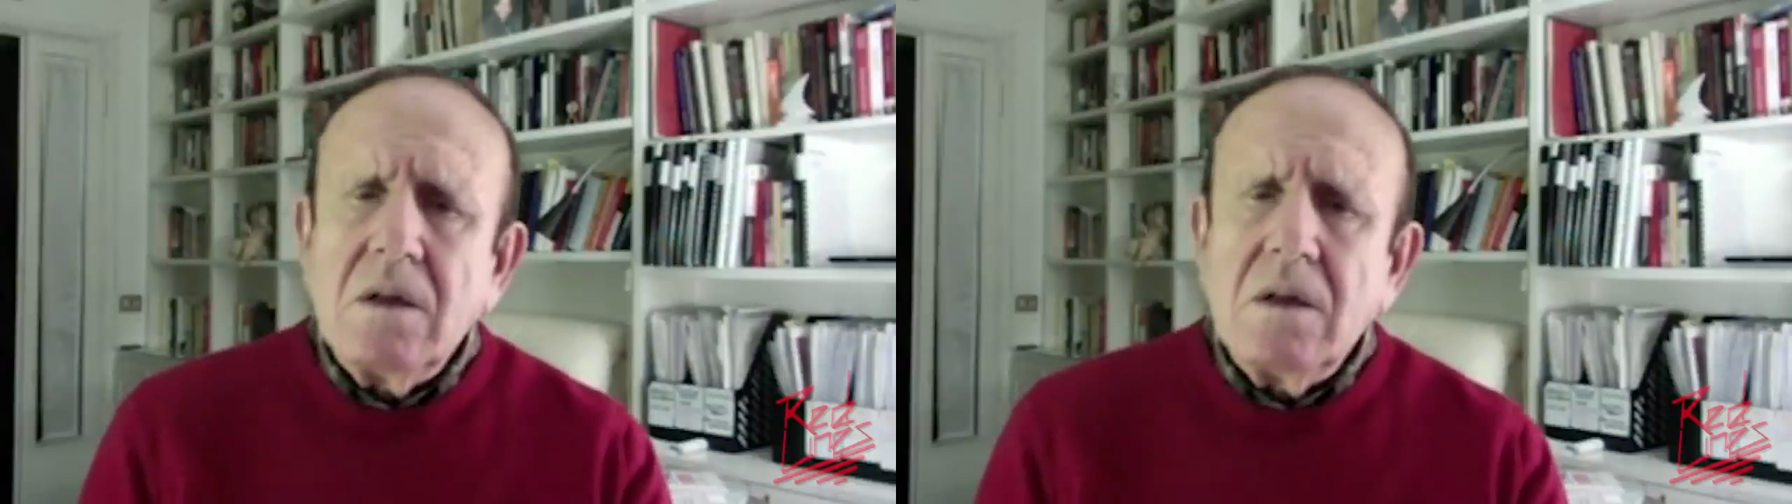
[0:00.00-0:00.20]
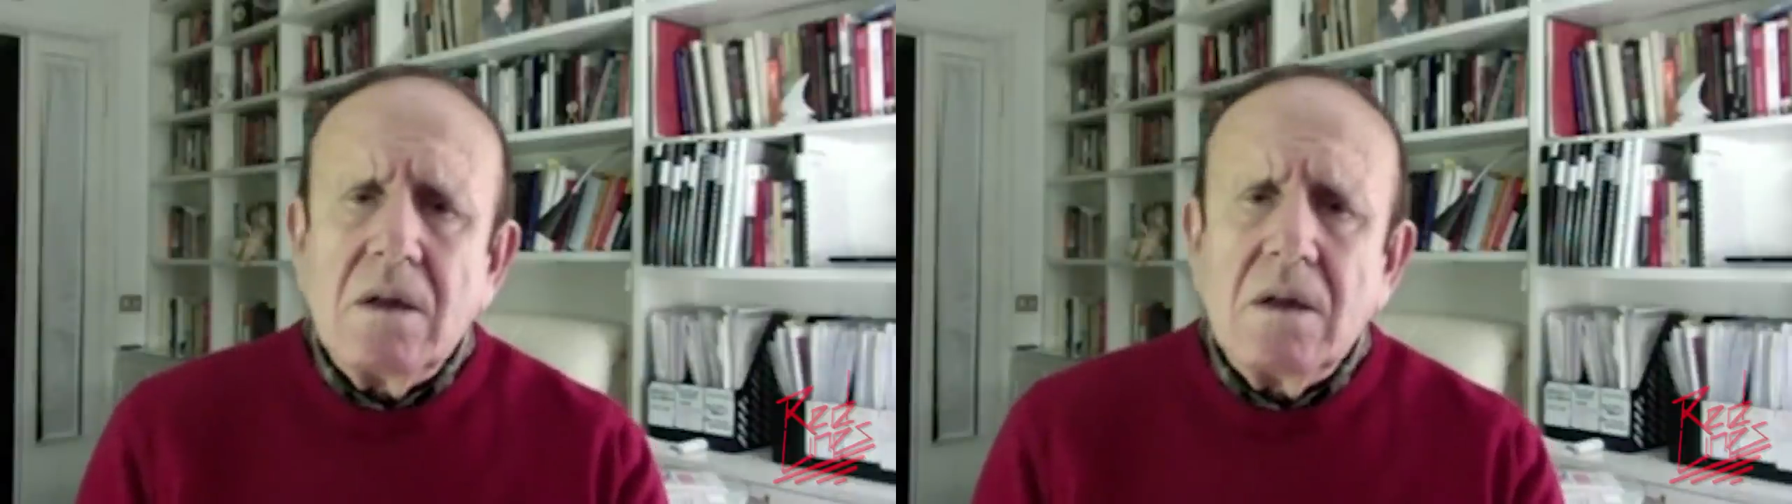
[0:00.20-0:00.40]

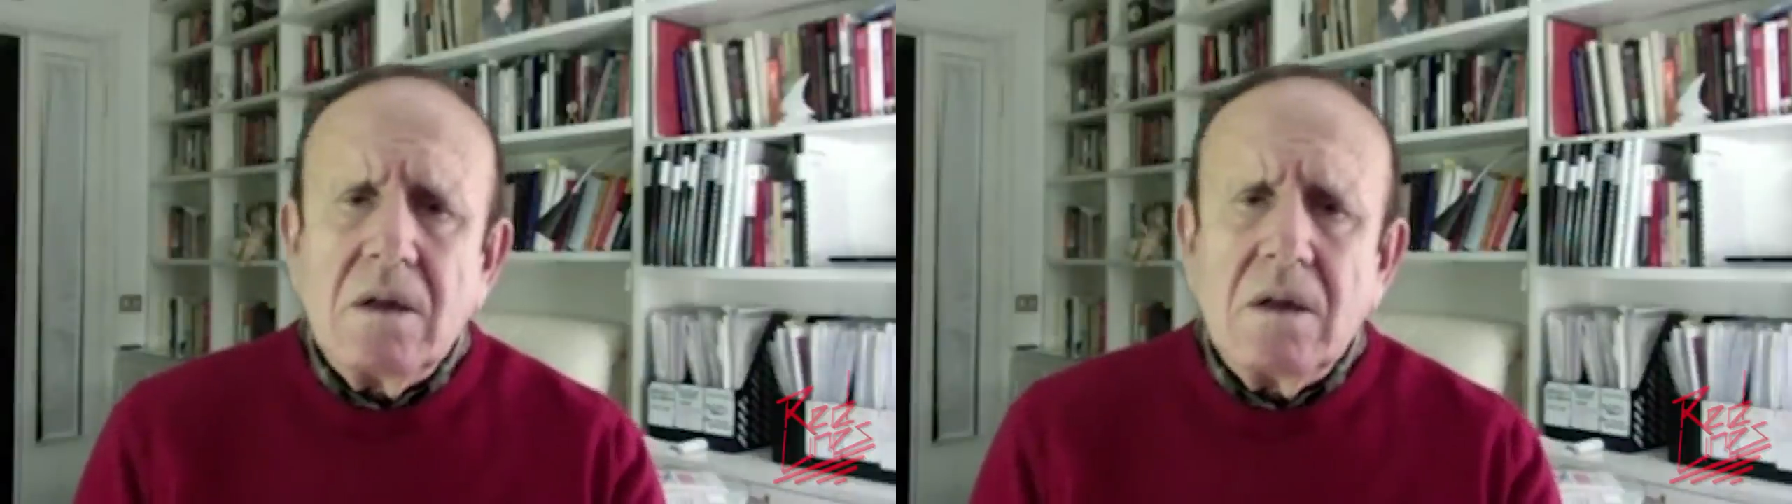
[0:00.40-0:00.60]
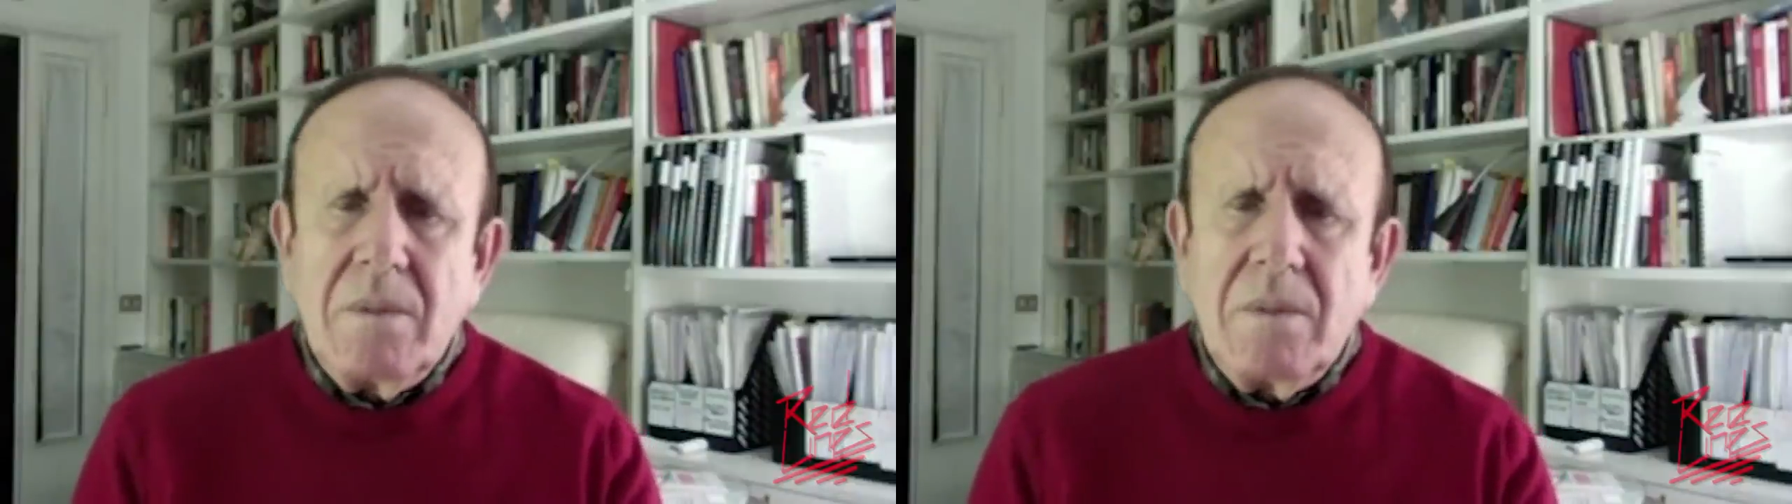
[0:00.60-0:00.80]

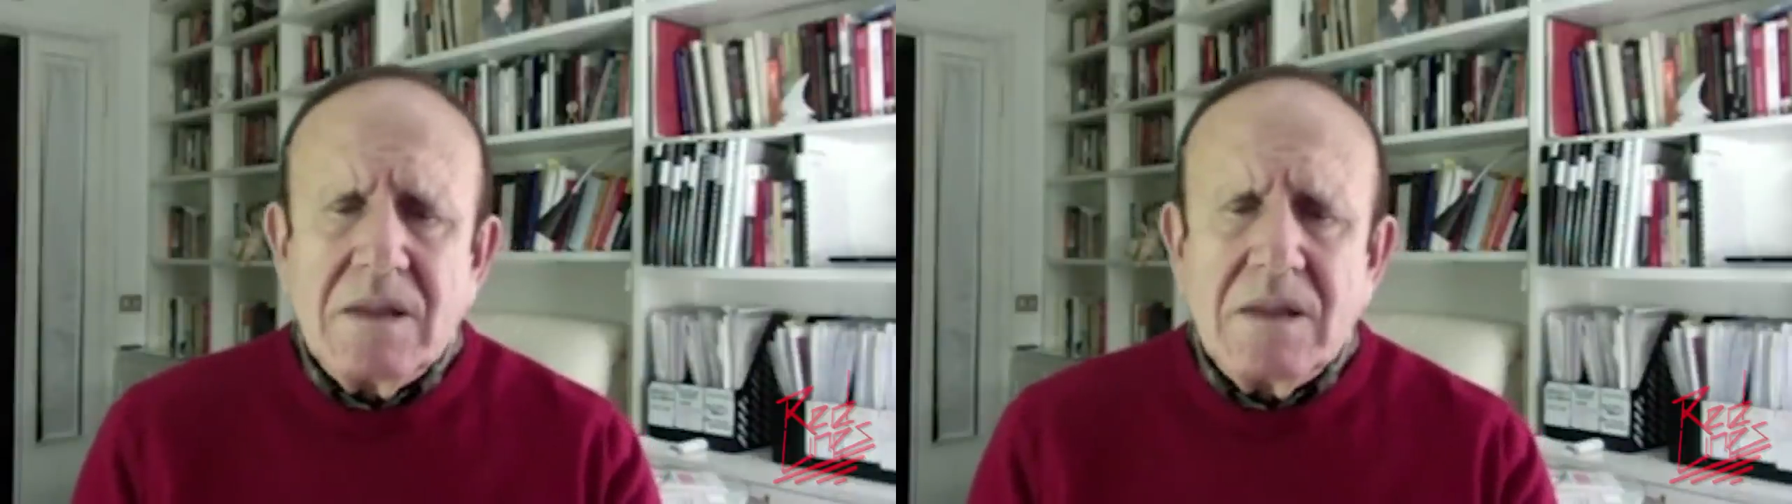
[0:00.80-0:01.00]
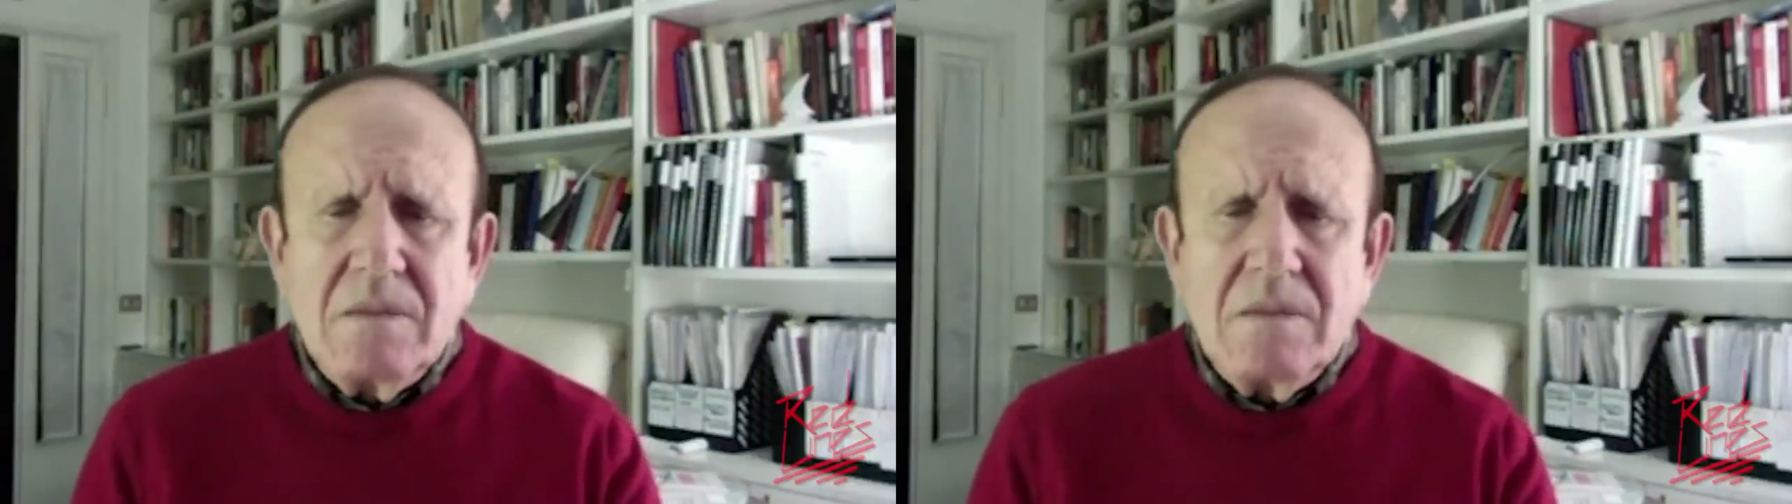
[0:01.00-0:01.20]
in the past,